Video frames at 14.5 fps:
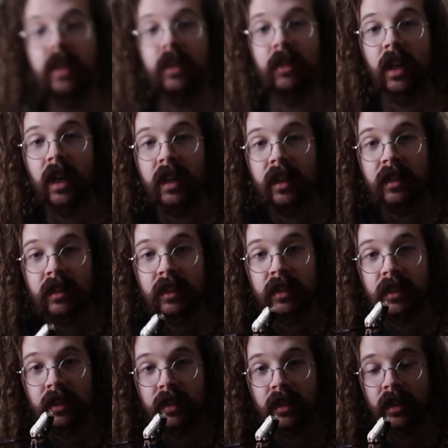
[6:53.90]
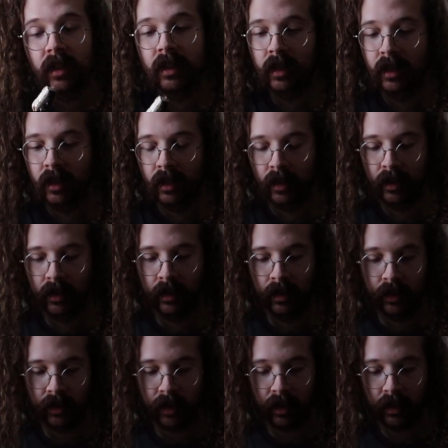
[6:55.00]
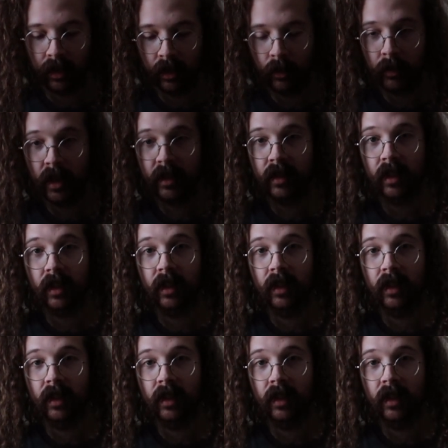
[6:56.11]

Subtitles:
you're hiding the... So yeah, they're a little bit...